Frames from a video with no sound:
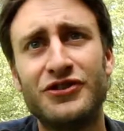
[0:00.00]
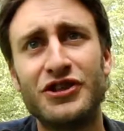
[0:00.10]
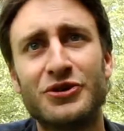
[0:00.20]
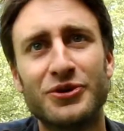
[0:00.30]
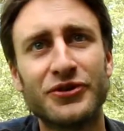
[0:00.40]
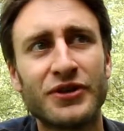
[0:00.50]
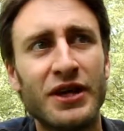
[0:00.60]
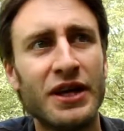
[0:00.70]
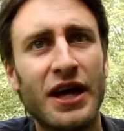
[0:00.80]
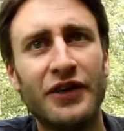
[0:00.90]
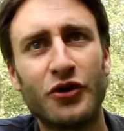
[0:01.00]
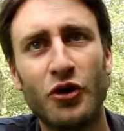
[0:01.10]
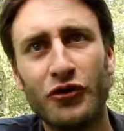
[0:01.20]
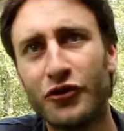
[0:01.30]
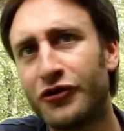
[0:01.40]
Degrowth, and
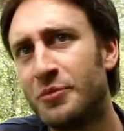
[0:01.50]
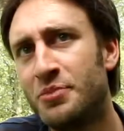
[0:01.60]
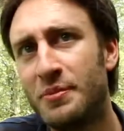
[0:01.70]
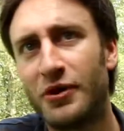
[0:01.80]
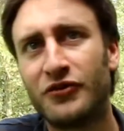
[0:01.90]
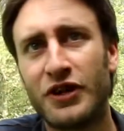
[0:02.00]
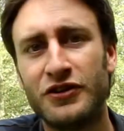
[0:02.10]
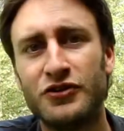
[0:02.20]
also some people started